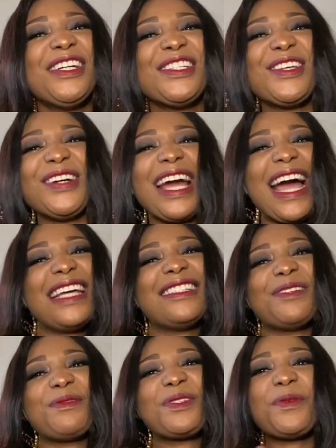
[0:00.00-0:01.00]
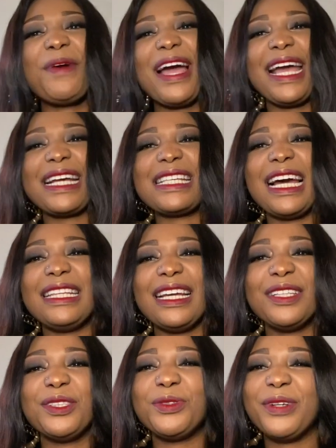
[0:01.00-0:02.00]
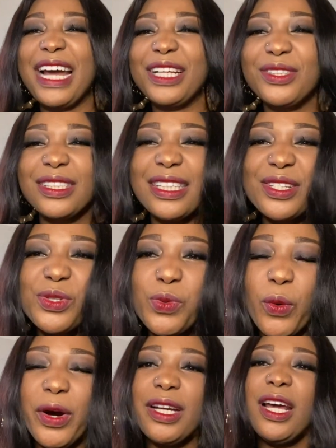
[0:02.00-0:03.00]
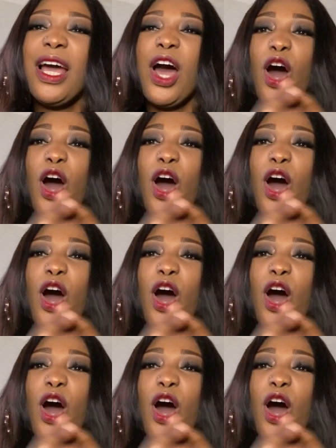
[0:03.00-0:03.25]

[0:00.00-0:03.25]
So guys, I'm super excited to react to this one.